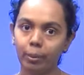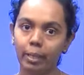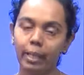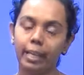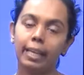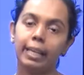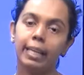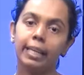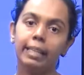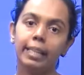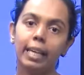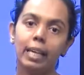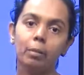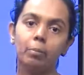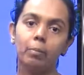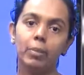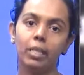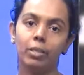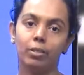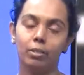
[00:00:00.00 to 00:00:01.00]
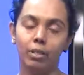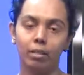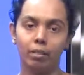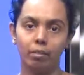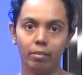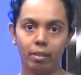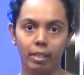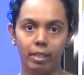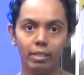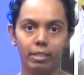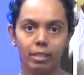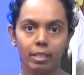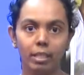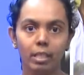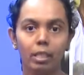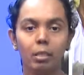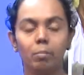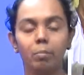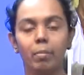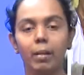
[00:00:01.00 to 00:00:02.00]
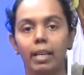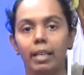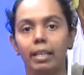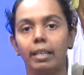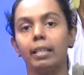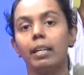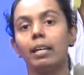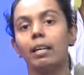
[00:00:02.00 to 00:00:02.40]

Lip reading: heat can be generated by